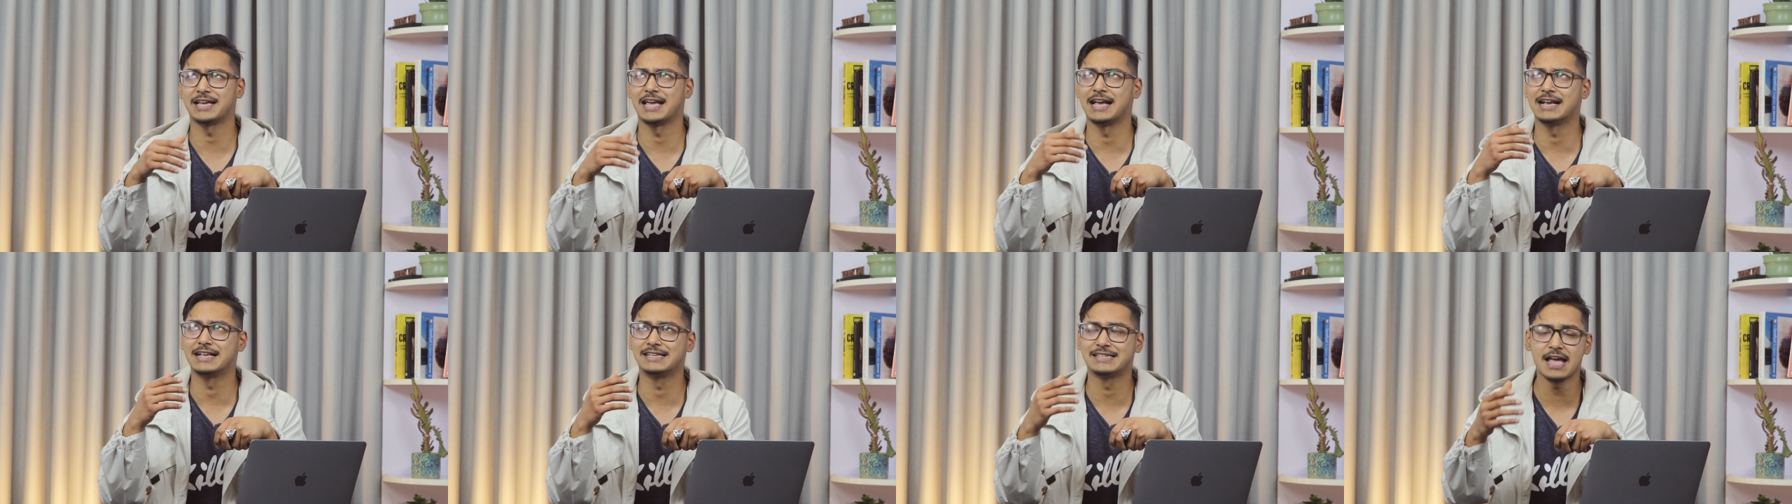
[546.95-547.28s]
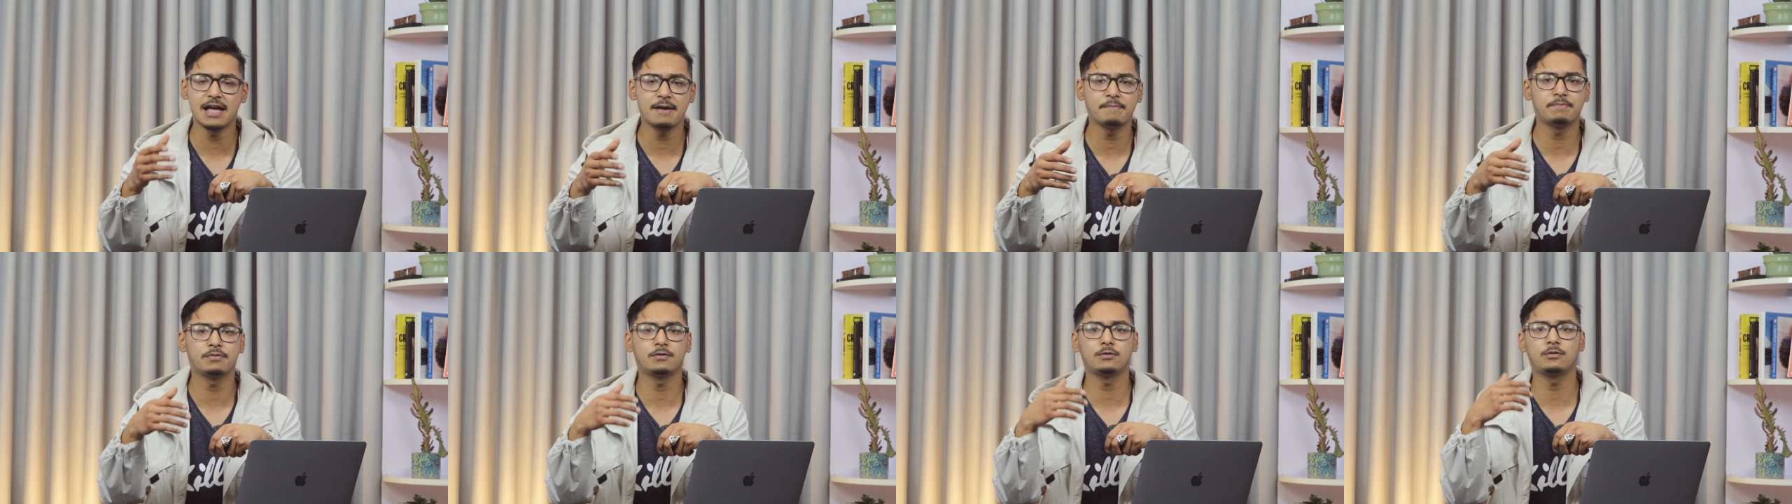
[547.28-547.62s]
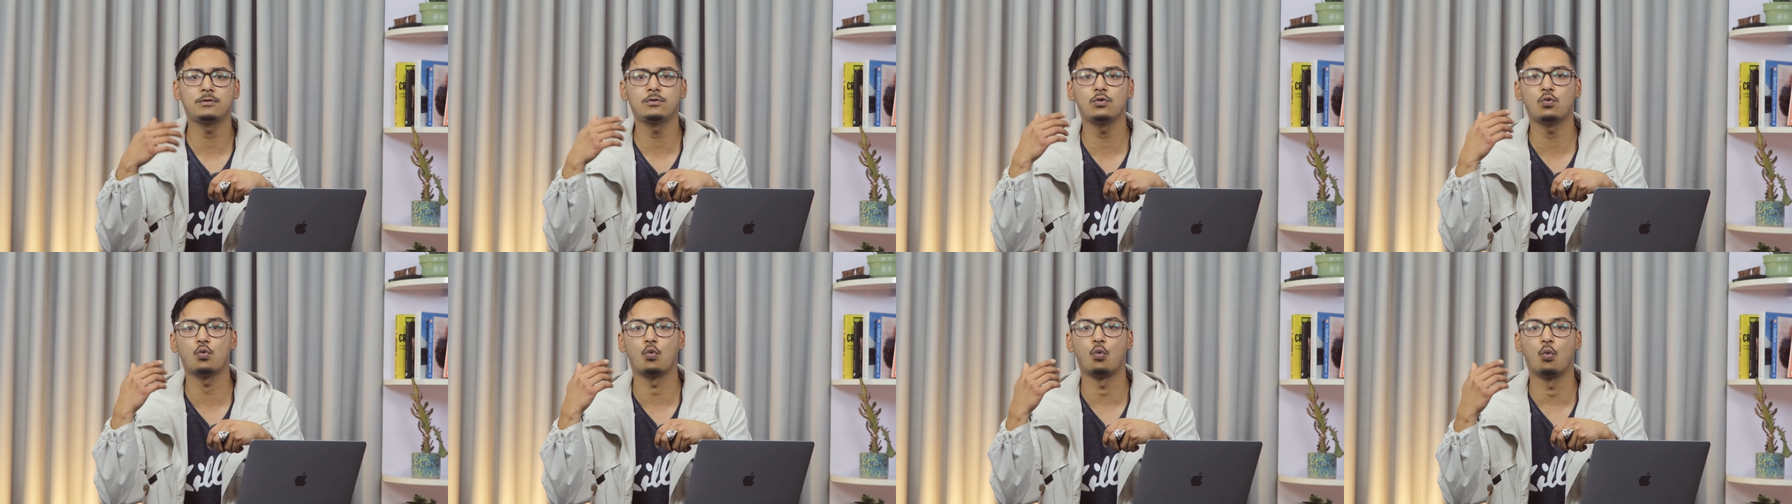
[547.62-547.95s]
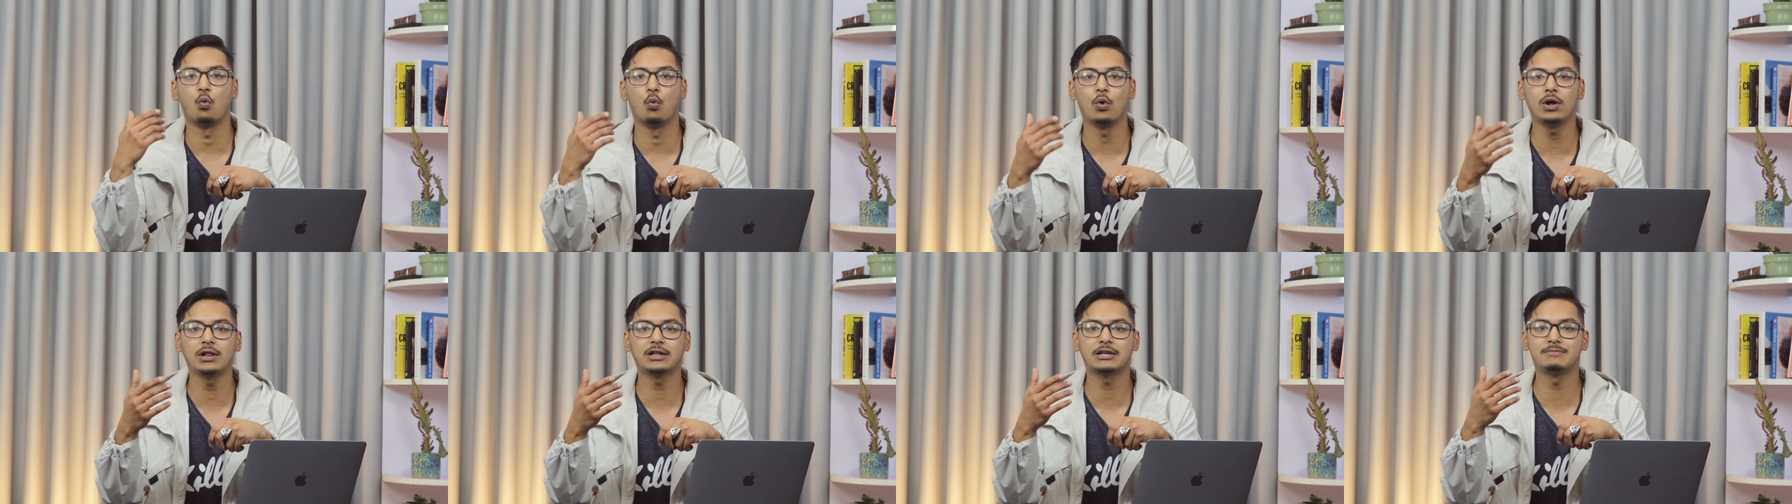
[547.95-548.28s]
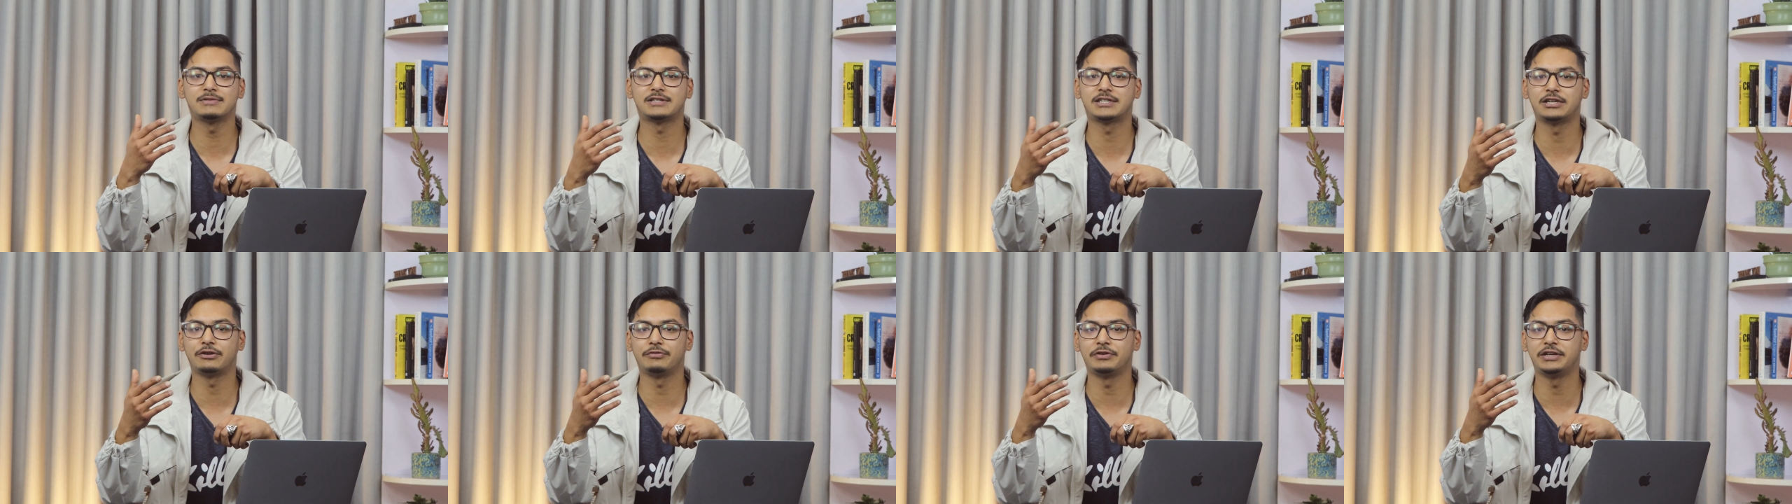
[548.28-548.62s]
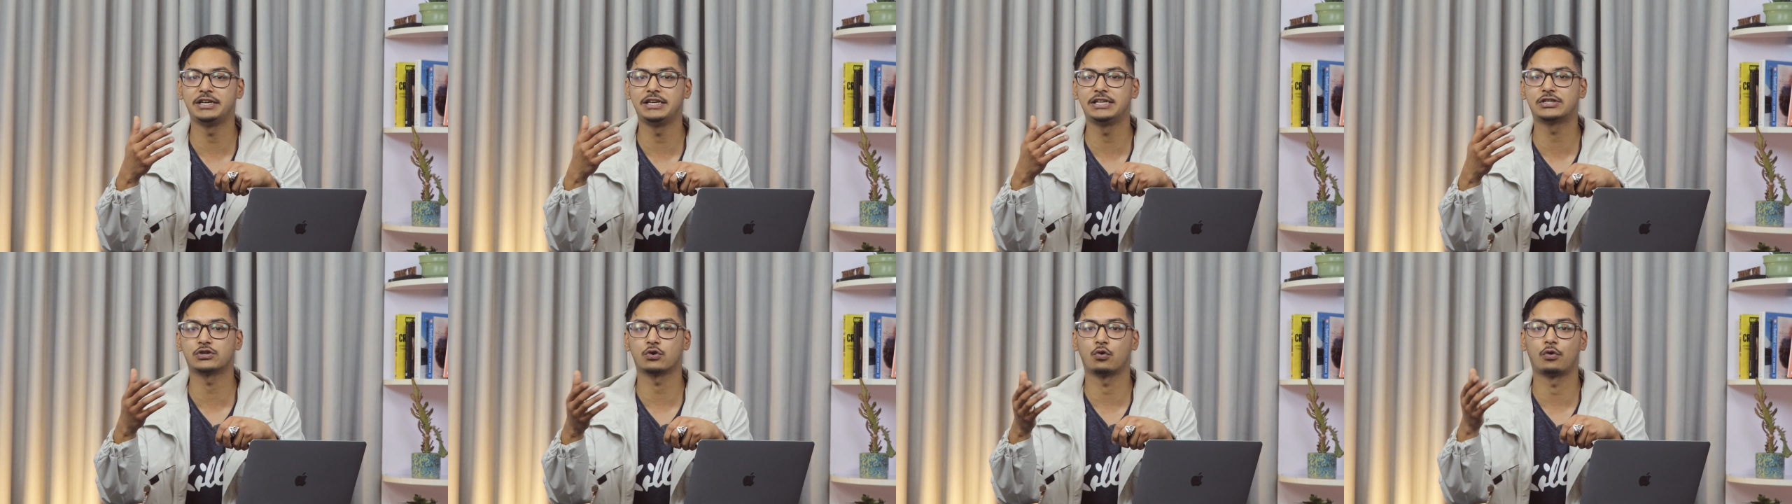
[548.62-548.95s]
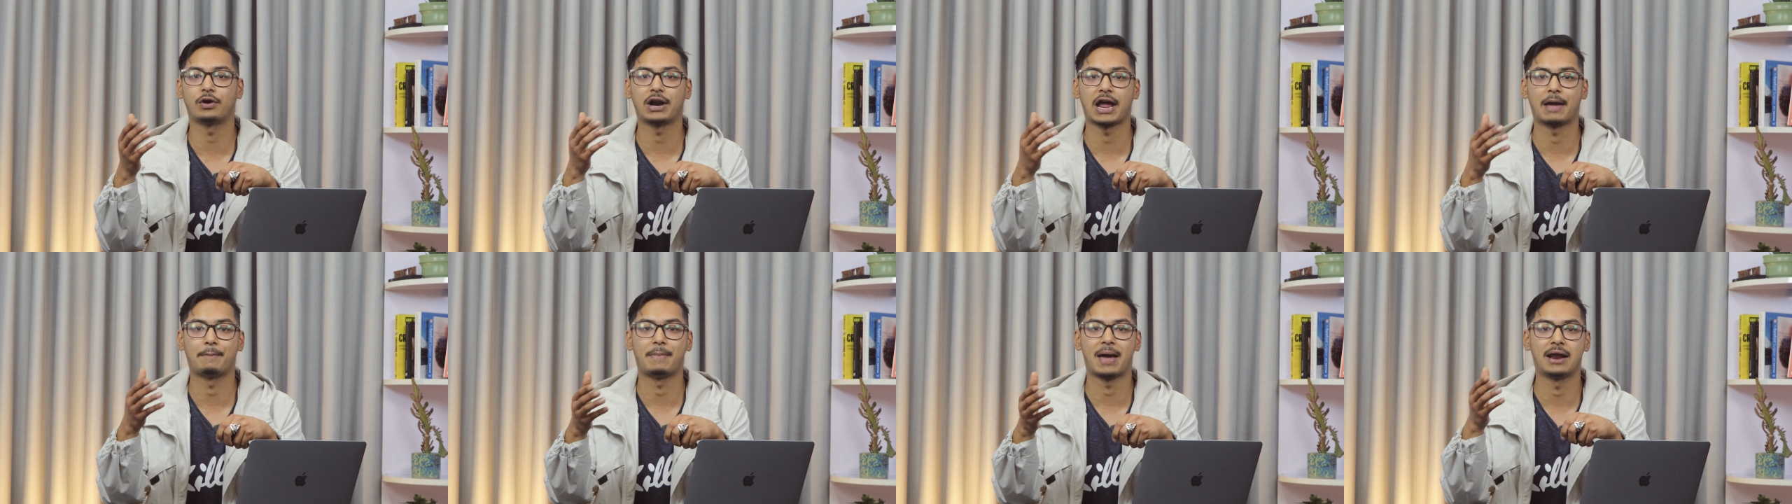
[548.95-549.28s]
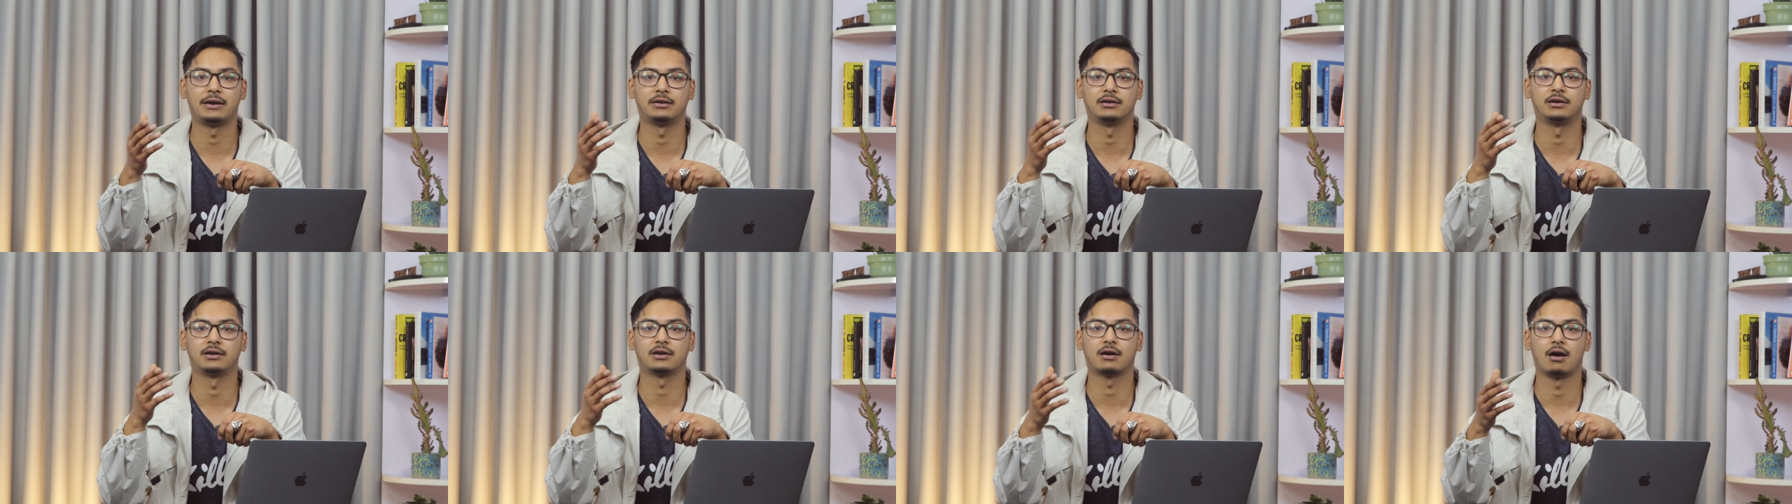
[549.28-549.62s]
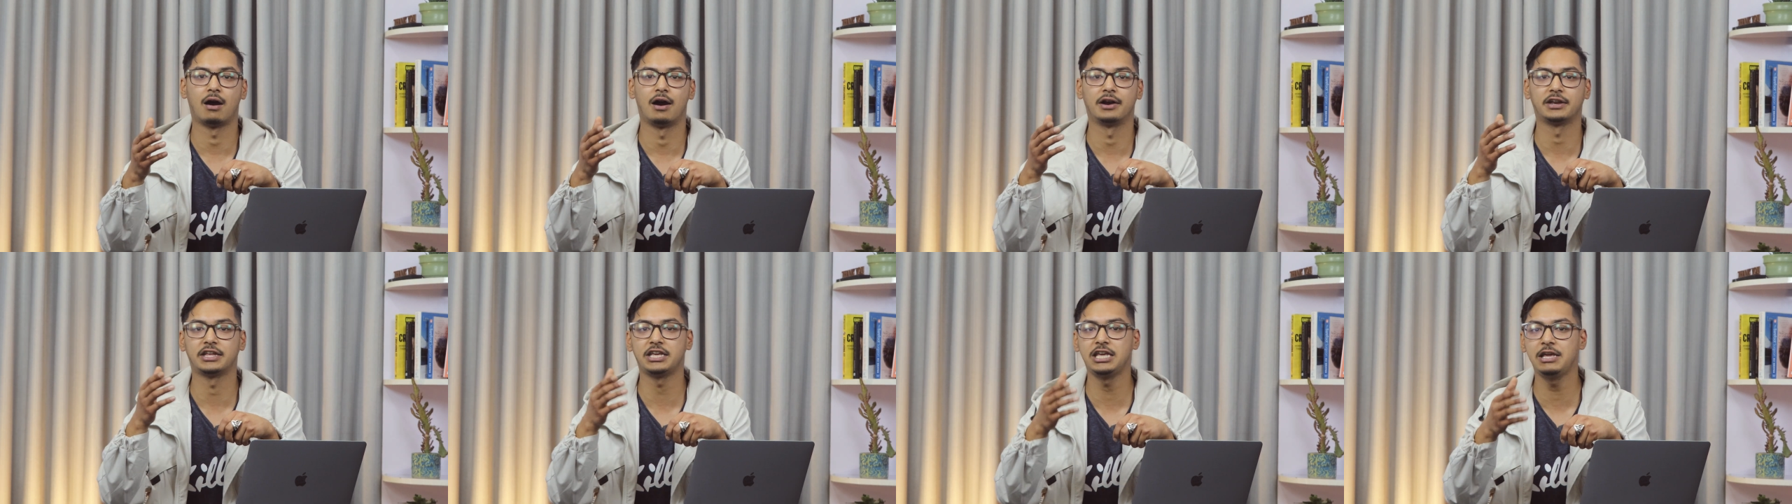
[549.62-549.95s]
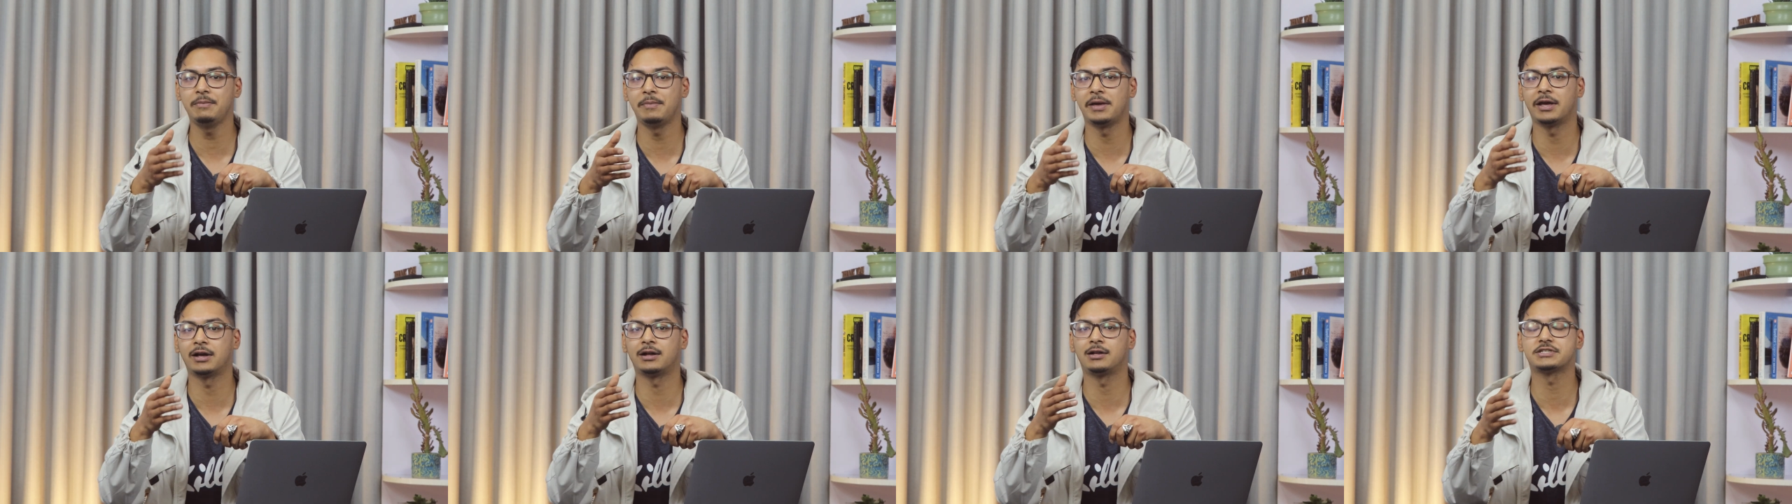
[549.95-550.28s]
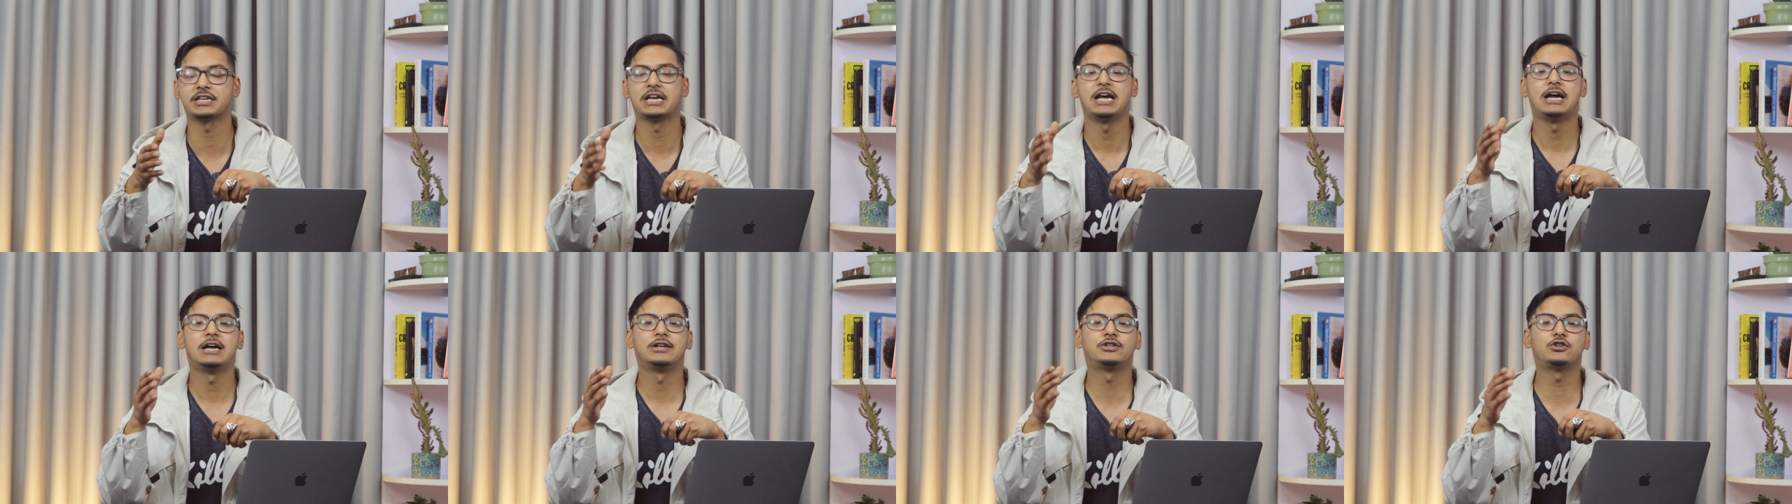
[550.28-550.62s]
example, welcome series or abandoned cart emails,